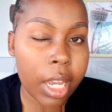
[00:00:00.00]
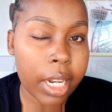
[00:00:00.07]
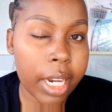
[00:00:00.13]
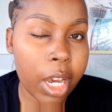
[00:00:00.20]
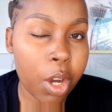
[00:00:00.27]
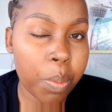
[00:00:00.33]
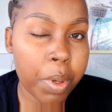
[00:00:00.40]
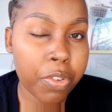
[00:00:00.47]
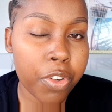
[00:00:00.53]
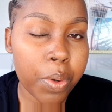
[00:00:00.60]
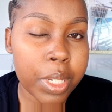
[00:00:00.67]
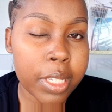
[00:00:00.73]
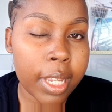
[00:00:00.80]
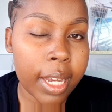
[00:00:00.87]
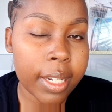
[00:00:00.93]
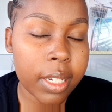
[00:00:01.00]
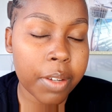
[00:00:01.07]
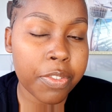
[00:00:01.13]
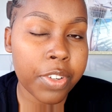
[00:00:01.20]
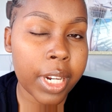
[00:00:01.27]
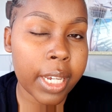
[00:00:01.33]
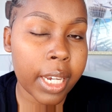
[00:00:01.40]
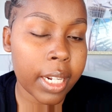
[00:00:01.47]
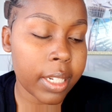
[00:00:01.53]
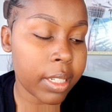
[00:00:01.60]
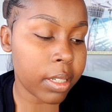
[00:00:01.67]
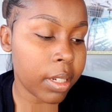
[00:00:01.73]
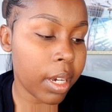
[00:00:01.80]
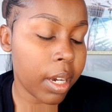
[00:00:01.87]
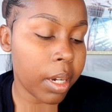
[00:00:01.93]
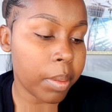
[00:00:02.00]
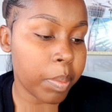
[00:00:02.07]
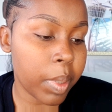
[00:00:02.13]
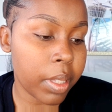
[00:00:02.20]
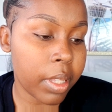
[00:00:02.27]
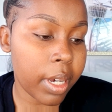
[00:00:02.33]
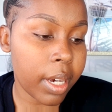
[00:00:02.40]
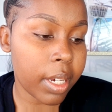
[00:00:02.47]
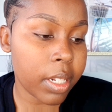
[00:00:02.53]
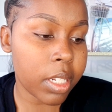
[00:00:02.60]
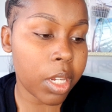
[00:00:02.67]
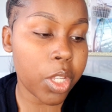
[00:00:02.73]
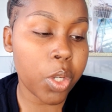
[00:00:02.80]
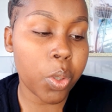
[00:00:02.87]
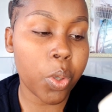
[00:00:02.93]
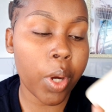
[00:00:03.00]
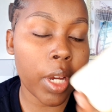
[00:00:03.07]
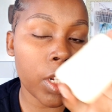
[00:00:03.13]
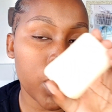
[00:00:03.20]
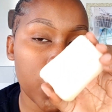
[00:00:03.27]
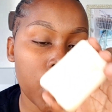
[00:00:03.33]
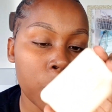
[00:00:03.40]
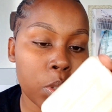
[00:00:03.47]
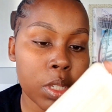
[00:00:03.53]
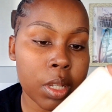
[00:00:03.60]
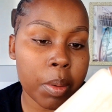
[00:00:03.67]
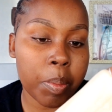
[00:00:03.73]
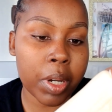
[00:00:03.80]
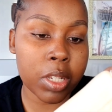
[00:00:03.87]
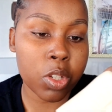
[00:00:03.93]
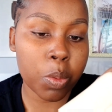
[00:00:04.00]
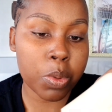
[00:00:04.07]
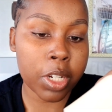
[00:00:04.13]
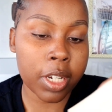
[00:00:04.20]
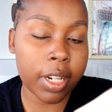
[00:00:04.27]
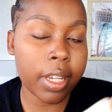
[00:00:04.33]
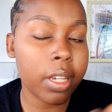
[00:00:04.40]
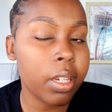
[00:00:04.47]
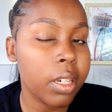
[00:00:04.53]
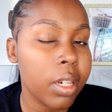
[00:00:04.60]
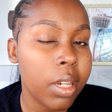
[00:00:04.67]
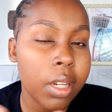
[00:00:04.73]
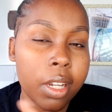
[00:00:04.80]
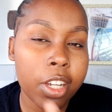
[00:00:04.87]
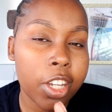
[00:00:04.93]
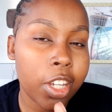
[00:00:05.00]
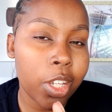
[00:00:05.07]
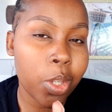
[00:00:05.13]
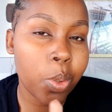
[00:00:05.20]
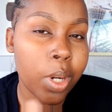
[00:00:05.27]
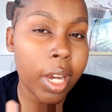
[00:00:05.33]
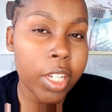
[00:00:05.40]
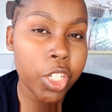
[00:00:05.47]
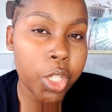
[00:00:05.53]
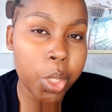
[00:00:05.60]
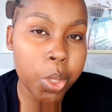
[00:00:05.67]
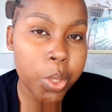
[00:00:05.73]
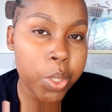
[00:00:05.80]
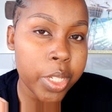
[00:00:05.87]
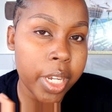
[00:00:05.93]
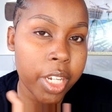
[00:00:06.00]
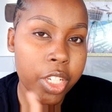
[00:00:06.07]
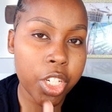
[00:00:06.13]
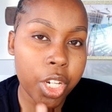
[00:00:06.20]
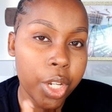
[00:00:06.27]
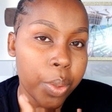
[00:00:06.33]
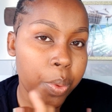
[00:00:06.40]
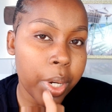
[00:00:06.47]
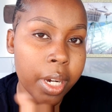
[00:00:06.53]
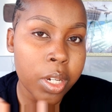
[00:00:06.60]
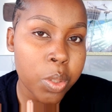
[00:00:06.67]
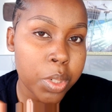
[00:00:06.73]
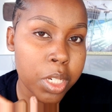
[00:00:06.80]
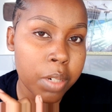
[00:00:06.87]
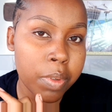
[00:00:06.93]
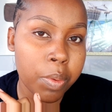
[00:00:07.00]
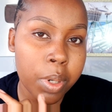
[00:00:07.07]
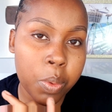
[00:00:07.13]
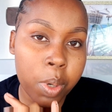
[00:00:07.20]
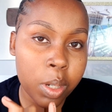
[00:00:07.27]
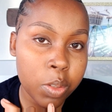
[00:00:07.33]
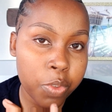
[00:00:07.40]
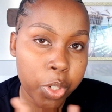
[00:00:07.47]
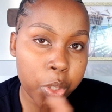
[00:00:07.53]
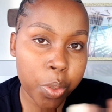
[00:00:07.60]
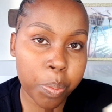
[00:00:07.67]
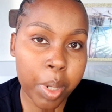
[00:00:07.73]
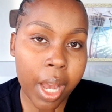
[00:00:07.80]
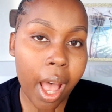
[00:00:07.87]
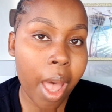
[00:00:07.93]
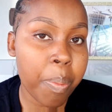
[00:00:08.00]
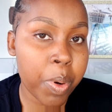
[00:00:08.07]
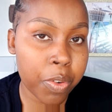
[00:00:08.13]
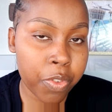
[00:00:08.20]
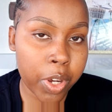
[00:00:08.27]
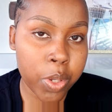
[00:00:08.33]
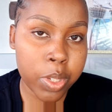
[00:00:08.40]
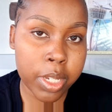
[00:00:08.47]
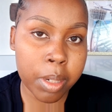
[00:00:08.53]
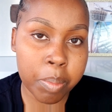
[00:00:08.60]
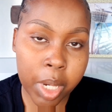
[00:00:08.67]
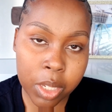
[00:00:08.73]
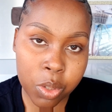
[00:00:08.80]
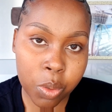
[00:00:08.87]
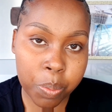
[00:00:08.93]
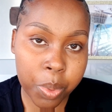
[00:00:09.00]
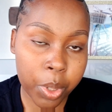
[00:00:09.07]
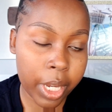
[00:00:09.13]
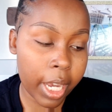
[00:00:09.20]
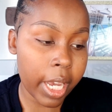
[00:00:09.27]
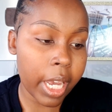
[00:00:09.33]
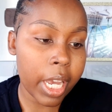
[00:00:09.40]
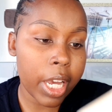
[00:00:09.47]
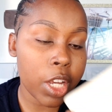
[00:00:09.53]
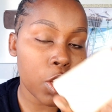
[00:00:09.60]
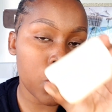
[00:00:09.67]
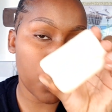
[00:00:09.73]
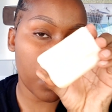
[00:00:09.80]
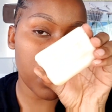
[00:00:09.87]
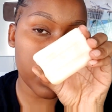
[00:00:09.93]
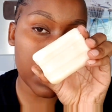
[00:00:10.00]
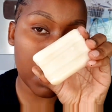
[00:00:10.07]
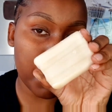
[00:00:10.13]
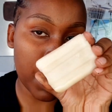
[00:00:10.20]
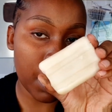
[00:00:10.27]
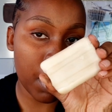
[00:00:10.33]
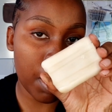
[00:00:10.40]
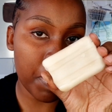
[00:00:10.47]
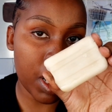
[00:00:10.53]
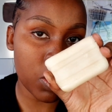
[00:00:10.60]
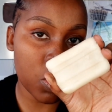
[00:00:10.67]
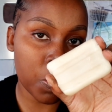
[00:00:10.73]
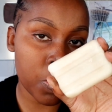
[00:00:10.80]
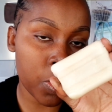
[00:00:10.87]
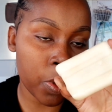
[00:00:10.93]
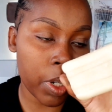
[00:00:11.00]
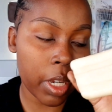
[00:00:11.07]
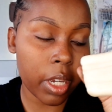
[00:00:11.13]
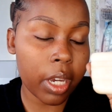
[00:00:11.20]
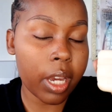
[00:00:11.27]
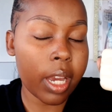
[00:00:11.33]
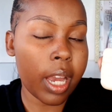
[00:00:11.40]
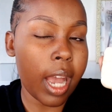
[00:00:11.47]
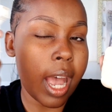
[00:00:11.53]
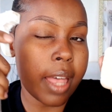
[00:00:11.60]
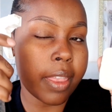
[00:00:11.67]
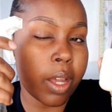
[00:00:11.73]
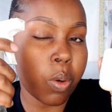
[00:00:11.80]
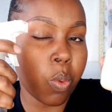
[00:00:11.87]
Now before we start filling in that, you're going to use a bar soap technique. You can choose a jar or wax, whichever one works for you, but I prefer using bar soap, okay? So you're going to take a bar soap, and then